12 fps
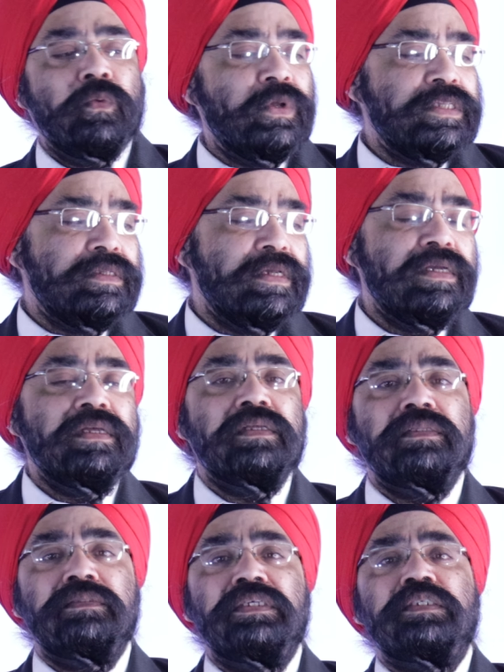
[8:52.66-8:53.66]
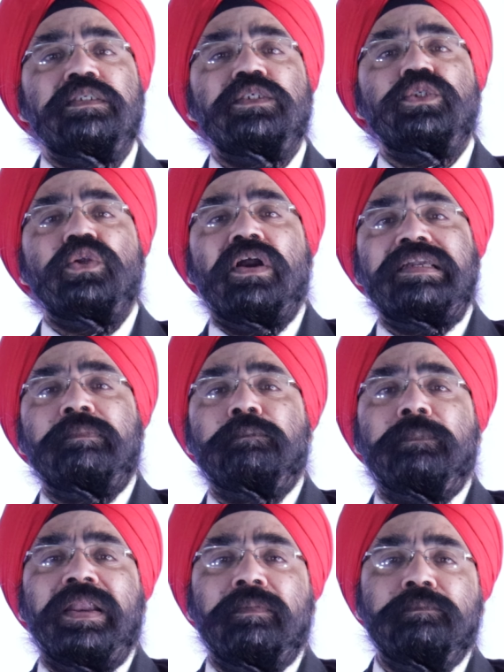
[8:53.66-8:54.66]
Well, this is not a
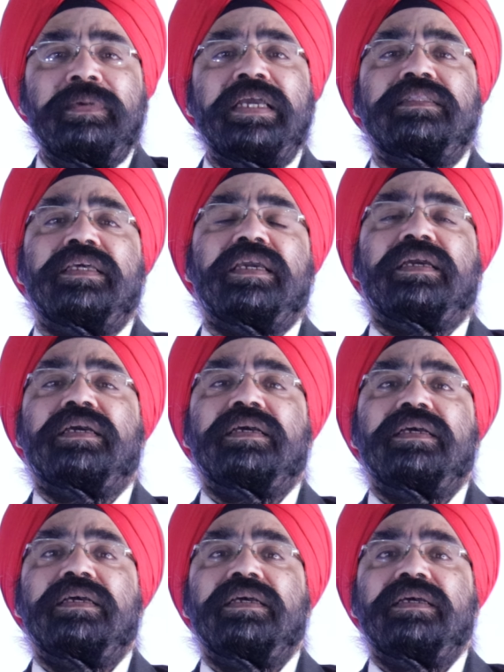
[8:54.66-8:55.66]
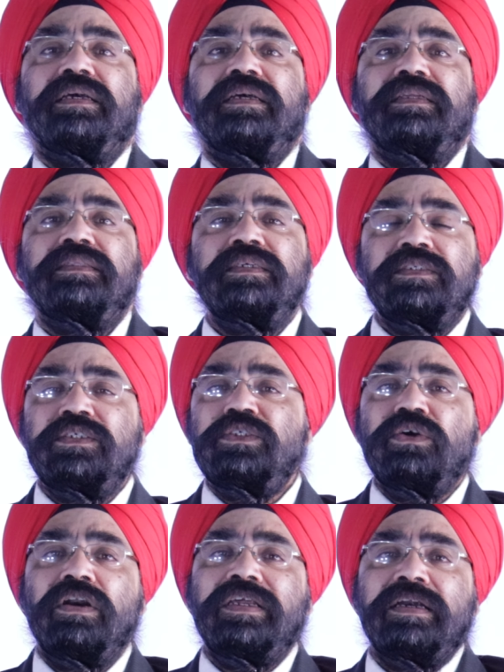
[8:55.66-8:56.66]
plumbing thing. This is
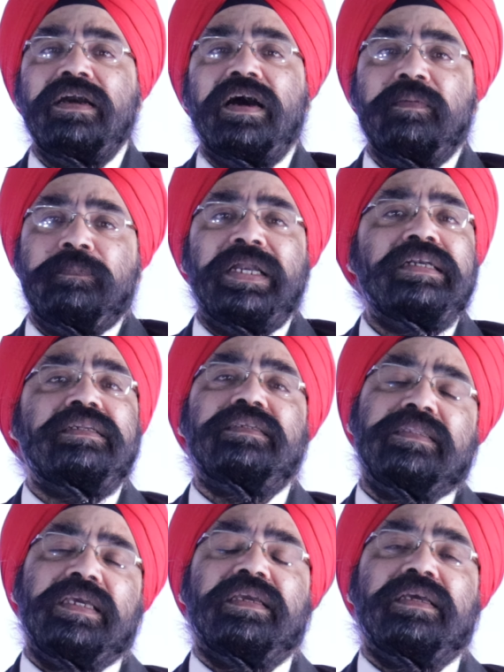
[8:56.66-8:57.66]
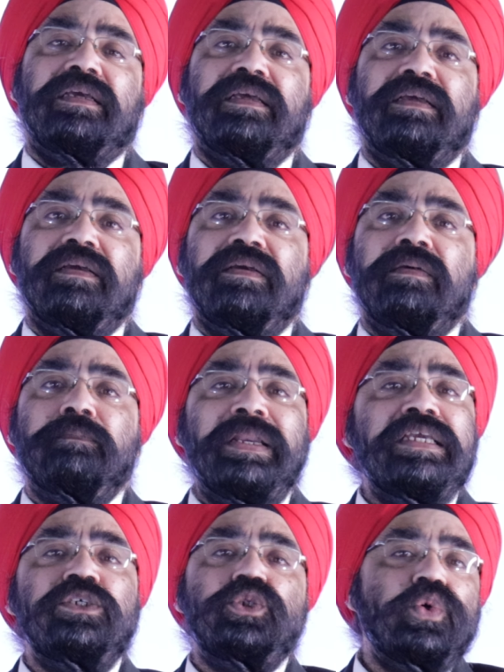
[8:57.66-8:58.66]
not a carpenter thing.
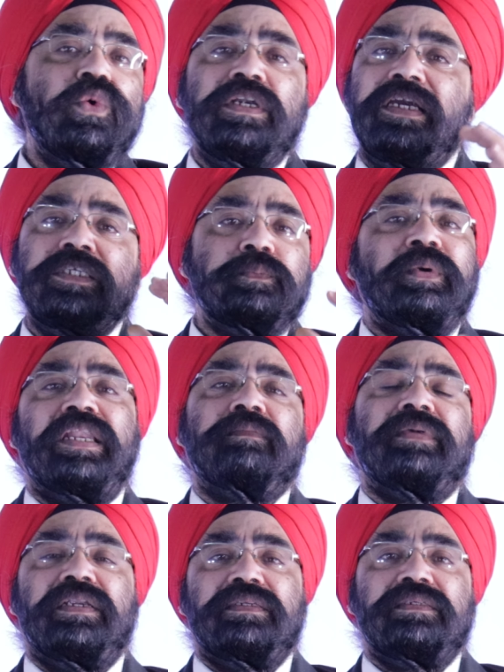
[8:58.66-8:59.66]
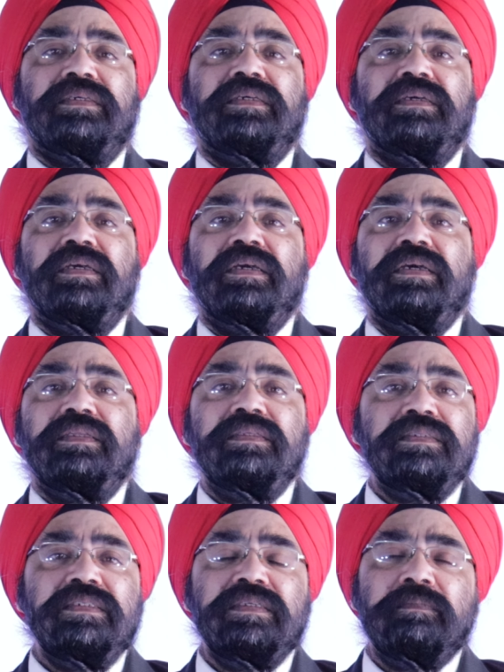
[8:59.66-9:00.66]
Please don't experiment.
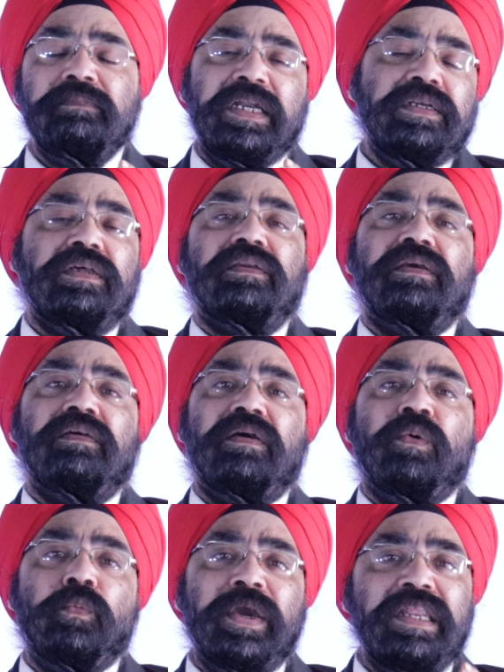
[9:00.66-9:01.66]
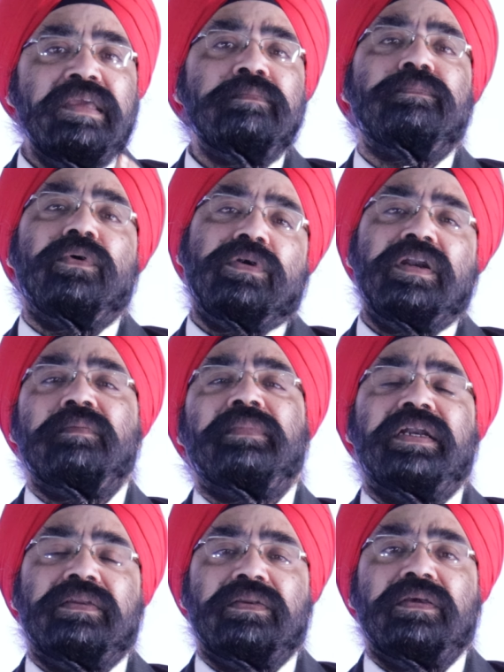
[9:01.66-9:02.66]
This is a matter, a very important
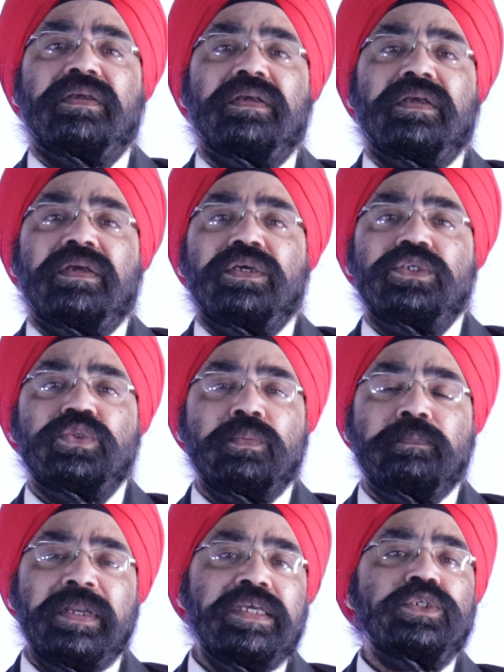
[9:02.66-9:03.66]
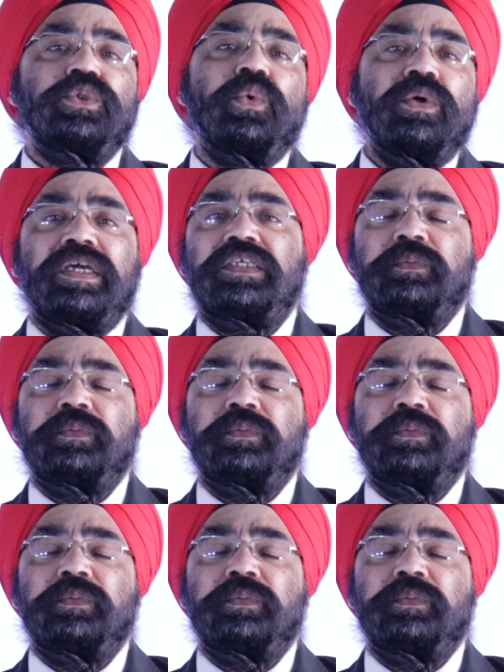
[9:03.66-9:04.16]
matter. So please don't